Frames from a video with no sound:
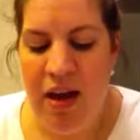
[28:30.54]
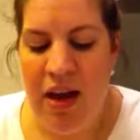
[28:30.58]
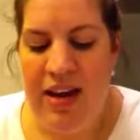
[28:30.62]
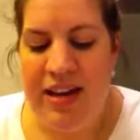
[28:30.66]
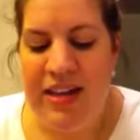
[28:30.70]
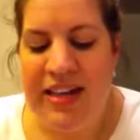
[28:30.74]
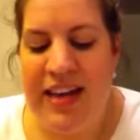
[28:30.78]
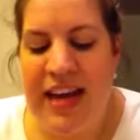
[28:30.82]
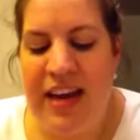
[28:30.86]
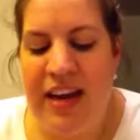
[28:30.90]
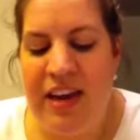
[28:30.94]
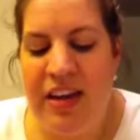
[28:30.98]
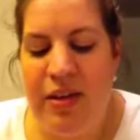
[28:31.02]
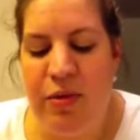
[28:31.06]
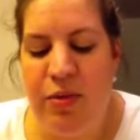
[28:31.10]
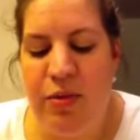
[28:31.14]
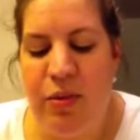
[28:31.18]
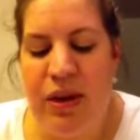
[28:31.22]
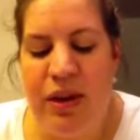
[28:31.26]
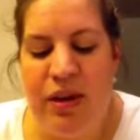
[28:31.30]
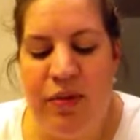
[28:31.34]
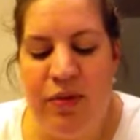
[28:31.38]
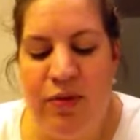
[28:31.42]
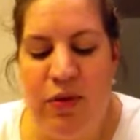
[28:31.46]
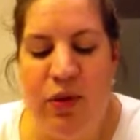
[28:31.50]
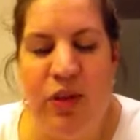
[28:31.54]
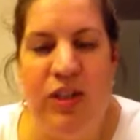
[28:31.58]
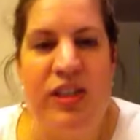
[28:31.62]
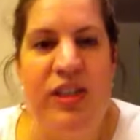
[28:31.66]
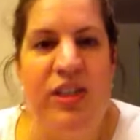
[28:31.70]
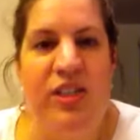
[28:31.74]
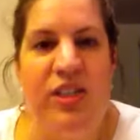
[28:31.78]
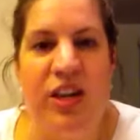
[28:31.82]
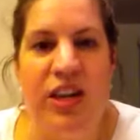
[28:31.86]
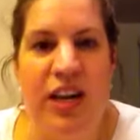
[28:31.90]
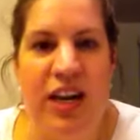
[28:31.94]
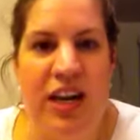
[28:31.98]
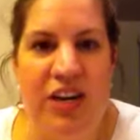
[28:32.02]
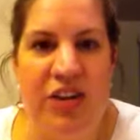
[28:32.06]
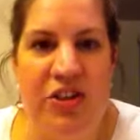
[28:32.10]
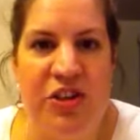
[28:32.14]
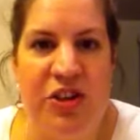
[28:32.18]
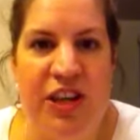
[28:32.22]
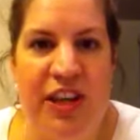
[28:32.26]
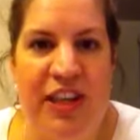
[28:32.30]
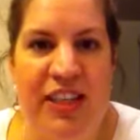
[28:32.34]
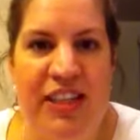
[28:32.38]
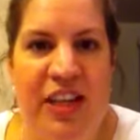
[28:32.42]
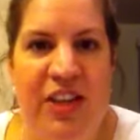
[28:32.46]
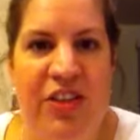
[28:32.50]
Data that reinforces or
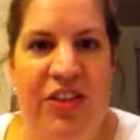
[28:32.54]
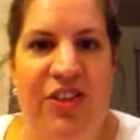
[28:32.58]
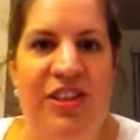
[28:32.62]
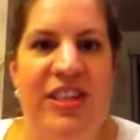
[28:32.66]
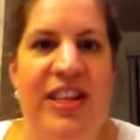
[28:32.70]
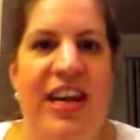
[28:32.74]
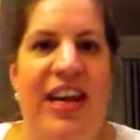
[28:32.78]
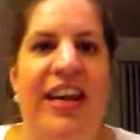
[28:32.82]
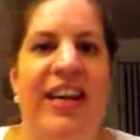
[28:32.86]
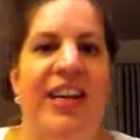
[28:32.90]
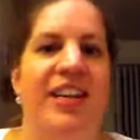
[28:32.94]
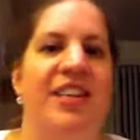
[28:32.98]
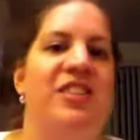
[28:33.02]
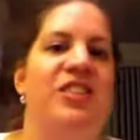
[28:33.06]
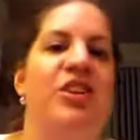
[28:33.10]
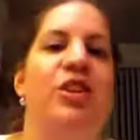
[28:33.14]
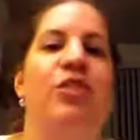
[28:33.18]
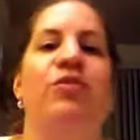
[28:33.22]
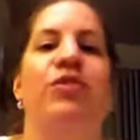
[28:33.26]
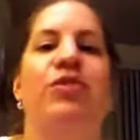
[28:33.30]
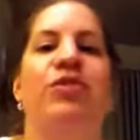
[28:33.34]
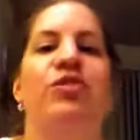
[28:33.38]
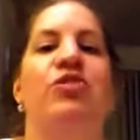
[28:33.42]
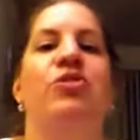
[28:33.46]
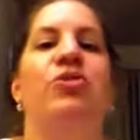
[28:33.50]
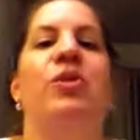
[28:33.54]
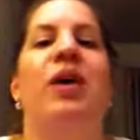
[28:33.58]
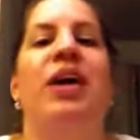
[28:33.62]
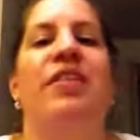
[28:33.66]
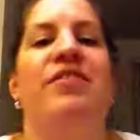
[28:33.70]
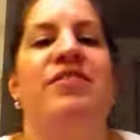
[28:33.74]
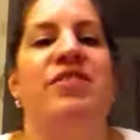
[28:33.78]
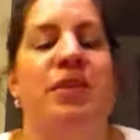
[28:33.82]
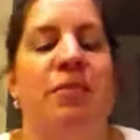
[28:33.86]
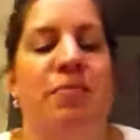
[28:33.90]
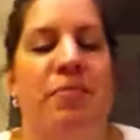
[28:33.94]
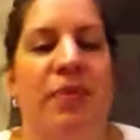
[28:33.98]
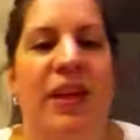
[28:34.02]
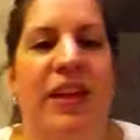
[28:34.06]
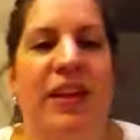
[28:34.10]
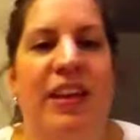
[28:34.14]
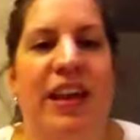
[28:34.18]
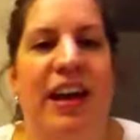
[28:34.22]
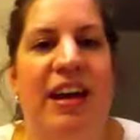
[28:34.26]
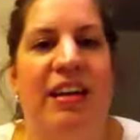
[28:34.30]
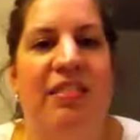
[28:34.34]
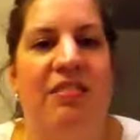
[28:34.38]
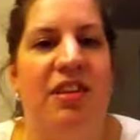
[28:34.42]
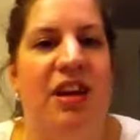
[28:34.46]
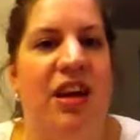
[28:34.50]
contradicts other data. So if you do have something
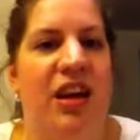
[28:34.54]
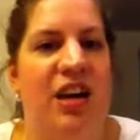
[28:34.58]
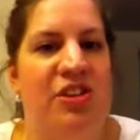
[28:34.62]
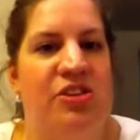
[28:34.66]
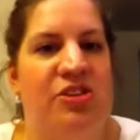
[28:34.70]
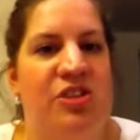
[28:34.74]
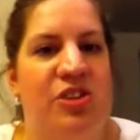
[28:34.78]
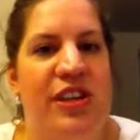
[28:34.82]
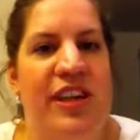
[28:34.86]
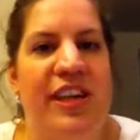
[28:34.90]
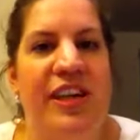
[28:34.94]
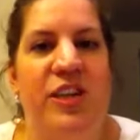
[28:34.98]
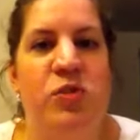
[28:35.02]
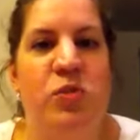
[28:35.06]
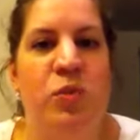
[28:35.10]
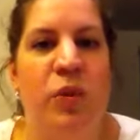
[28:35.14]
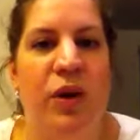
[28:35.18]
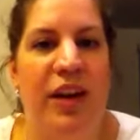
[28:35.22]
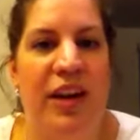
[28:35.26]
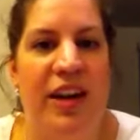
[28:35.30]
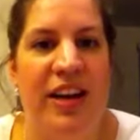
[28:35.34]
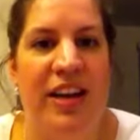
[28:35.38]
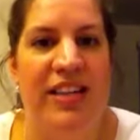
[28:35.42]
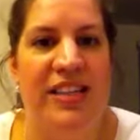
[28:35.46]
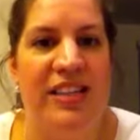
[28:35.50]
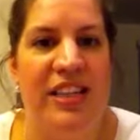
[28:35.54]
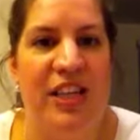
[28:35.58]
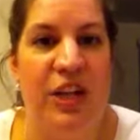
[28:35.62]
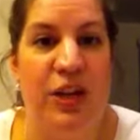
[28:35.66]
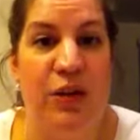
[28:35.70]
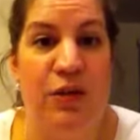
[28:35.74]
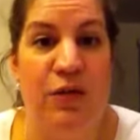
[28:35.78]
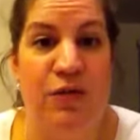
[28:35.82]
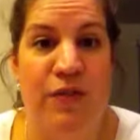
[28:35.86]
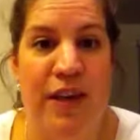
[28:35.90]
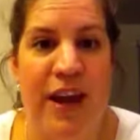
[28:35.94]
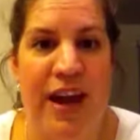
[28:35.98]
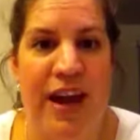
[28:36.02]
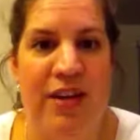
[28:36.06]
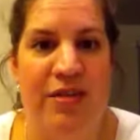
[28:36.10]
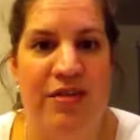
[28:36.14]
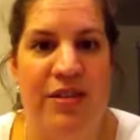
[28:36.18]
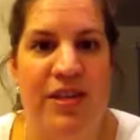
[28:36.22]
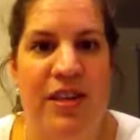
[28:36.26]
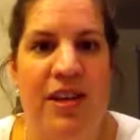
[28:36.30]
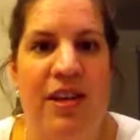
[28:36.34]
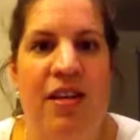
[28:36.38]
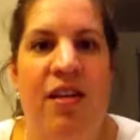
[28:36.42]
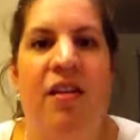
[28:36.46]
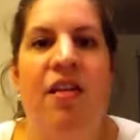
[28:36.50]
that contradicts what it is that you
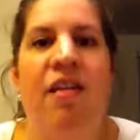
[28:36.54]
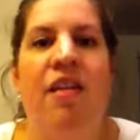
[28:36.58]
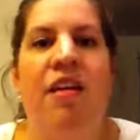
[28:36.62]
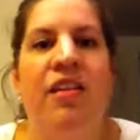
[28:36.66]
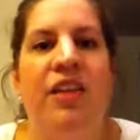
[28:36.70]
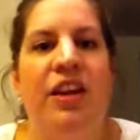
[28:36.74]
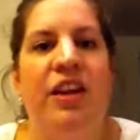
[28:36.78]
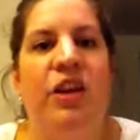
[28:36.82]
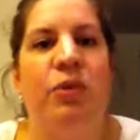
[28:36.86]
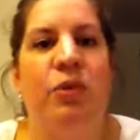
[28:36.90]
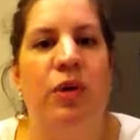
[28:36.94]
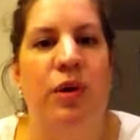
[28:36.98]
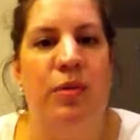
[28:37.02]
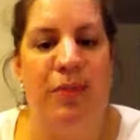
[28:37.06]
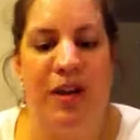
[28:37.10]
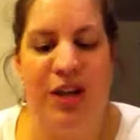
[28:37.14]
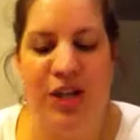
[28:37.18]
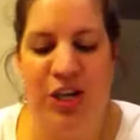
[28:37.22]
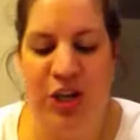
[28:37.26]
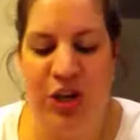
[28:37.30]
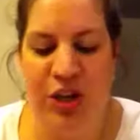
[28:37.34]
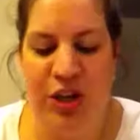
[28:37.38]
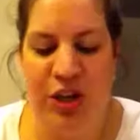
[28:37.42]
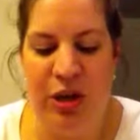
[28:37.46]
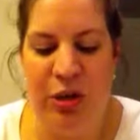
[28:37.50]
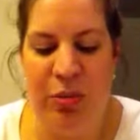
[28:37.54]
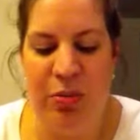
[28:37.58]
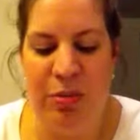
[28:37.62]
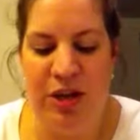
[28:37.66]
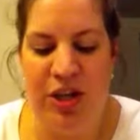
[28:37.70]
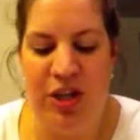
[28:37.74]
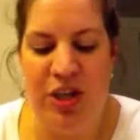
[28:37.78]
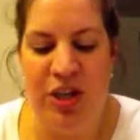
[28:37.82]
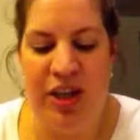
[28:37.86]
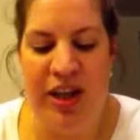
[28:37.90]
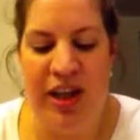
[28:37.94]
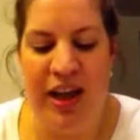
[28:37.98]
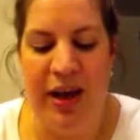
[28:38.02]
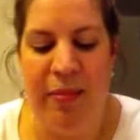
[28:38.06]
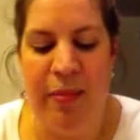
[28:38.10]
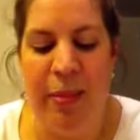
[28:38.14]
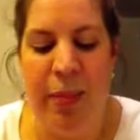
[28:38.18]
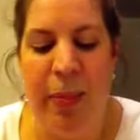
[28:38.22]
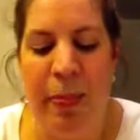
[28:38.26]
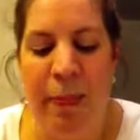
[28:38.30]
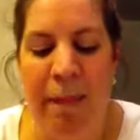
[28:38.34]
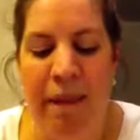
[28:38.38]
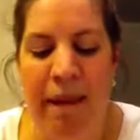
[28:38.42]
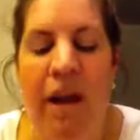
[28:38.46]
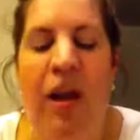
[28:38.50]
found, then you want to make sure that you mention that.
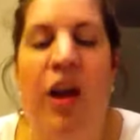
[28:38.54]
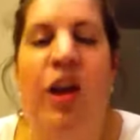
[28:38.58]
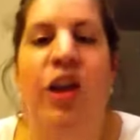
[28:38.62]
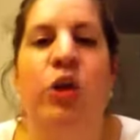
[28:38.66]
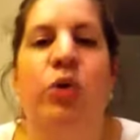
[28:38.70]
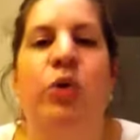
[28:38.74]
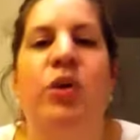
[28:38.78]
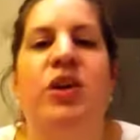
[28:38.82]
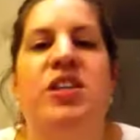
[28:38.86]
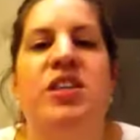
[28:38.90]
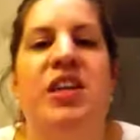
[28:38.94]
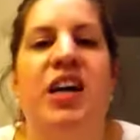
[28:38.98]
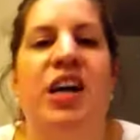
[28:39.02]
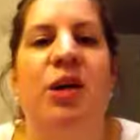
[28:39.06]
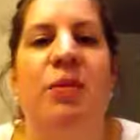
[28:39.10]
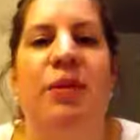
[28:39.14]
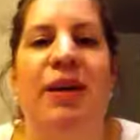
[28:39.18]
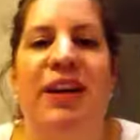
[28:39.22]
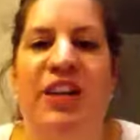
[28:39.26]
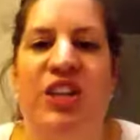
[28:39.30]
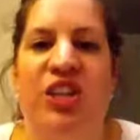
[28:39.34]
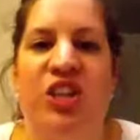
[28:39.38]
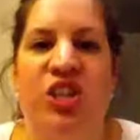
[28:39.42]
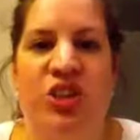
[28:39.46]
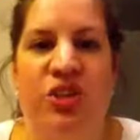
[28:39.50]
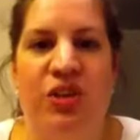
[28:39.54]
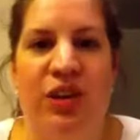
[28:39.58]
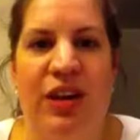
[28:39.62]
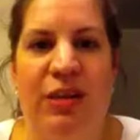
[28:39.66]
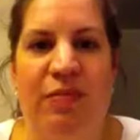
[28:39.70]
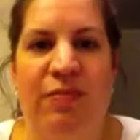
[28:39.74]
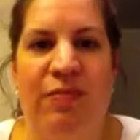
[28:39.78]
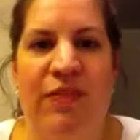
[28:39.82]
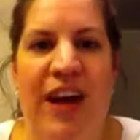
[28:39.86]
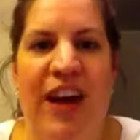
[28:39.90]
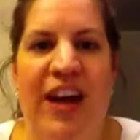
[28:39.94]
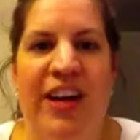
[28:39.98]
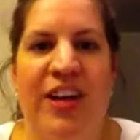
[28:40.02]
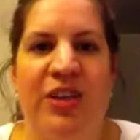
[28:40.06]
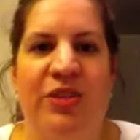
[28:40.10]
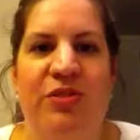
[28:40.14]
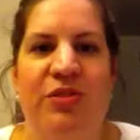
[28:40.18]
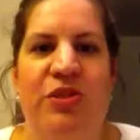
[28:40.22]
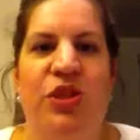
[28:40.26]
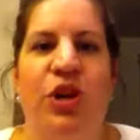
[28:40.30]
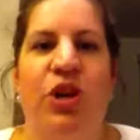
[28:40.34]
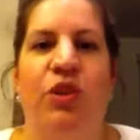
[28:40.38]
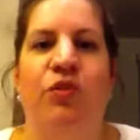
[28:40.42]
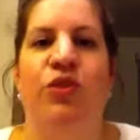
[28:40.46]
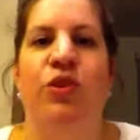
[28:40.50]
You want to talk about extreme values.
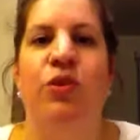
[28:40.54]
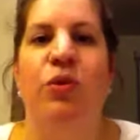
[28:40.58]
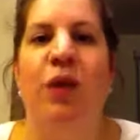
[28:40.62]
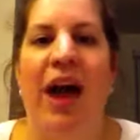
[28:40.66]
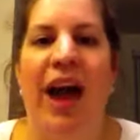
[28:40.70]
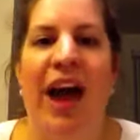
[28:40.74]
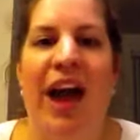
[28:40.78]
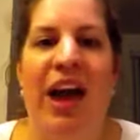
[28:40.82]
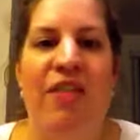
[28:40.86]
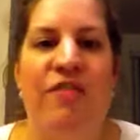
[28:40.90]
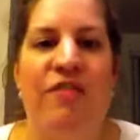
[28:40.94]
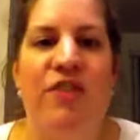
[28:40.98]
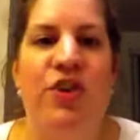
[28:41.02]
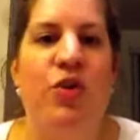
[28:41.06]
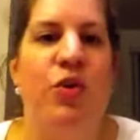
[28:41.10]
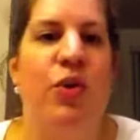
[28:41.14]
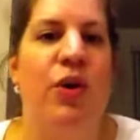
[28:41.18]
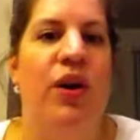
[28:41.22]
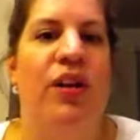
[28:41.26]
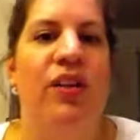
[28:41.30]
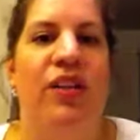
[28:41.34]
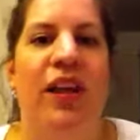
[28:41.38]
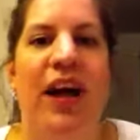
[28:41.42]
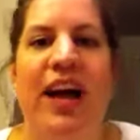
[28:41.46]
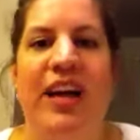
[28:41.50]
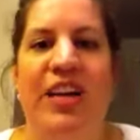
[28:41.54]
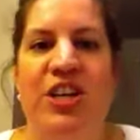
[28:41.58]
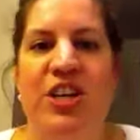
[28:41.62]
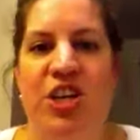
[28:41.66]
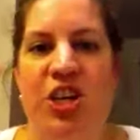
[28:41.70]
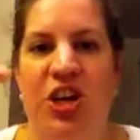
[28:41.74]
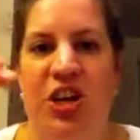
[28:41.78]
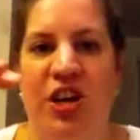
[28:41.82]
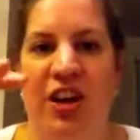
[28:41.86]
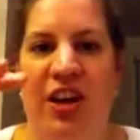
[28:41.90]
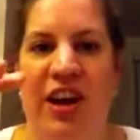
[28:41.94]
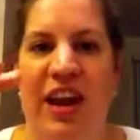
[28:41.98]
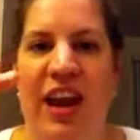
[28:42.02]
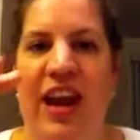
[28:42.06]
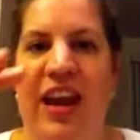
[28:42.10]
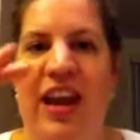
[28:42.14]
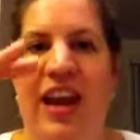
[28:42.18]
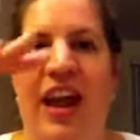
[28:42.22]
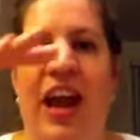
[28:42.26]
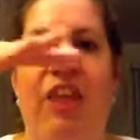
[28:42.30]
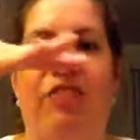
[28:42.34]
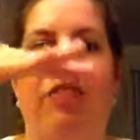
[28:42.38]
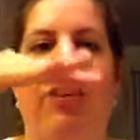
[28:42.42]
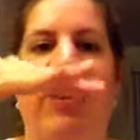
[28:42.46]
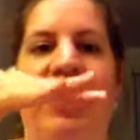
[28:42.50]
So if you have your line chart and
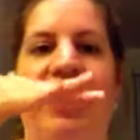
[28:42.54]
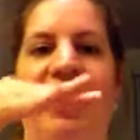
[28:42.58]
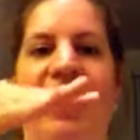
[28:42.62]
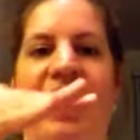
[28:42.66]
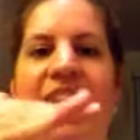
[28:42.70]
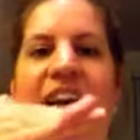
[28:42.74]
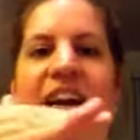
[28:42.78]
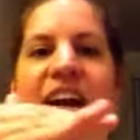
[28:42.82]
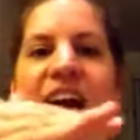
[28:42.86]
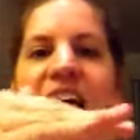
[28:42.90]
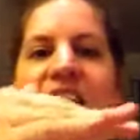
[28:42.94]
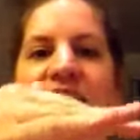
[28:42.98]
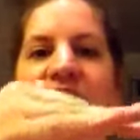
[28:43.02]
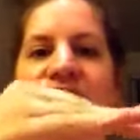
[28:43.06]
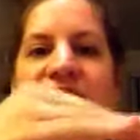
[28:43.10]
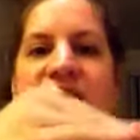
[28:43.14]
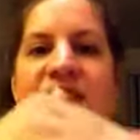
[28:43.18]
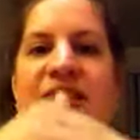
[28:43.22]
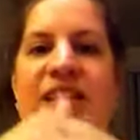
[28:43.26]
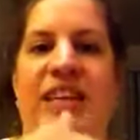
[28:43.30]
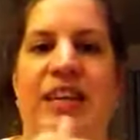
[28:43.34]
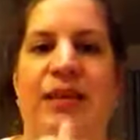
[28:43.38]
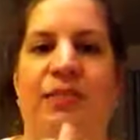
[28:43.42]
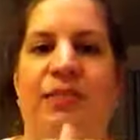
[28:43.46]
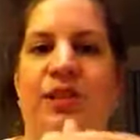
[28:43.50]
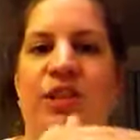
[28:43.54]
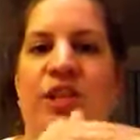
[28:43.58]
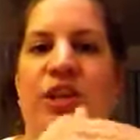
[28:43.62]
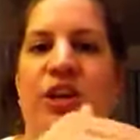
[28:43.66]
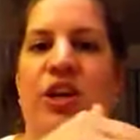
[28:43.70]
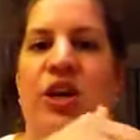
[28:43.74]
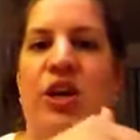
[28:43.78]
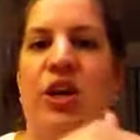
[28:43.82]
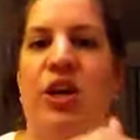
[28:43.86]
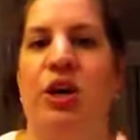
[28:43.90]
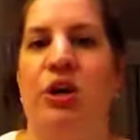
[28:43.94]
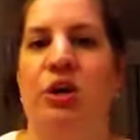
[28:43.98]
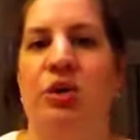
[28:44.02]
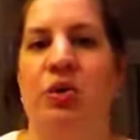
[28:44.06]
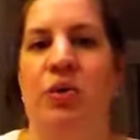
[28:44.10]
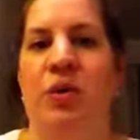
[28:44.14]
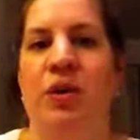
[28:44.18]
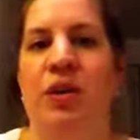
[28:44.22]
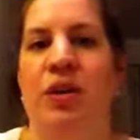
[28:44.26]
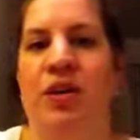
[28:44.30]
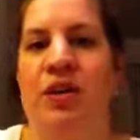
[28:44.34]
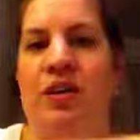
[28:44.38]
everything kind of seems to go,